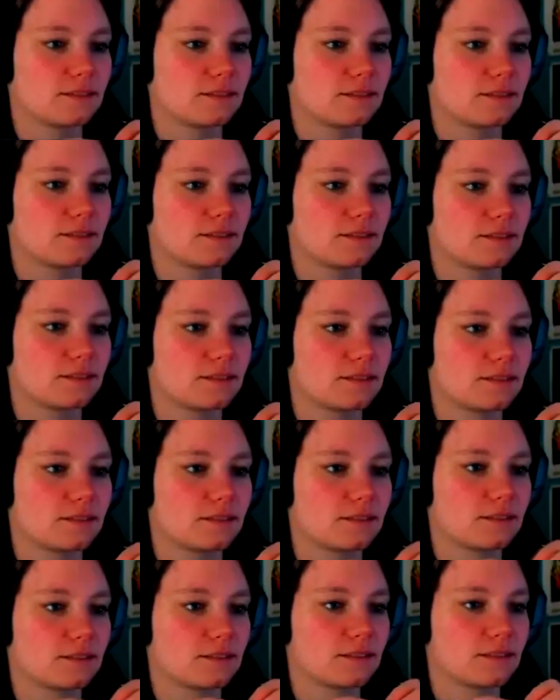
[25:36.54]

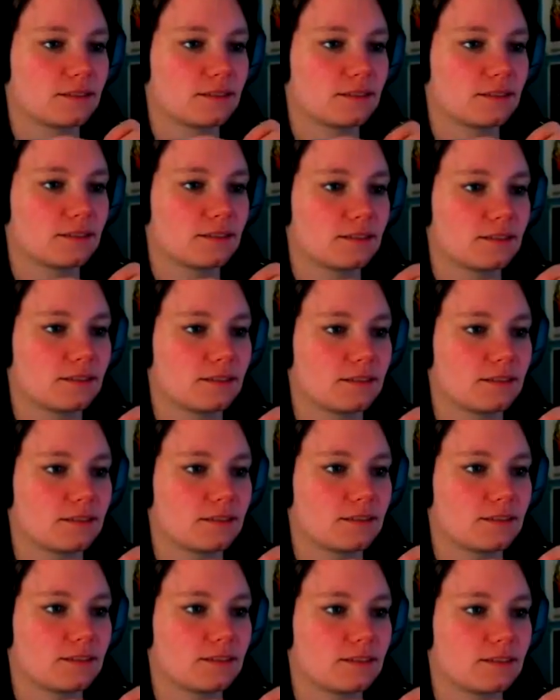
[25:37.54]

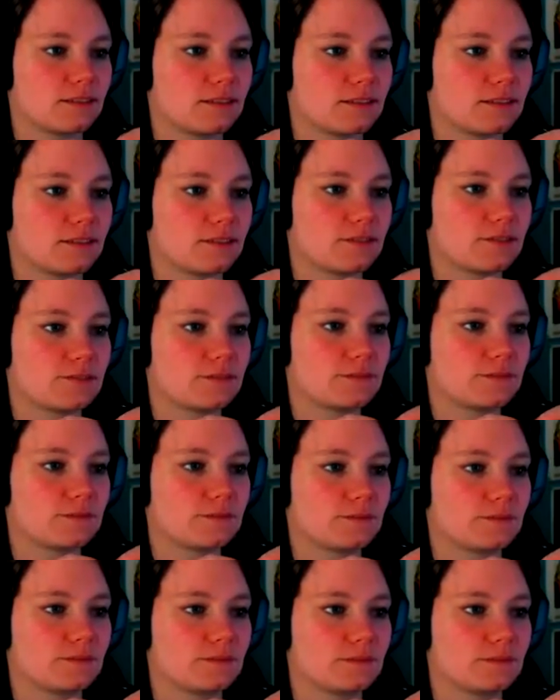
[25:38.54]
No one is speaking in this clip.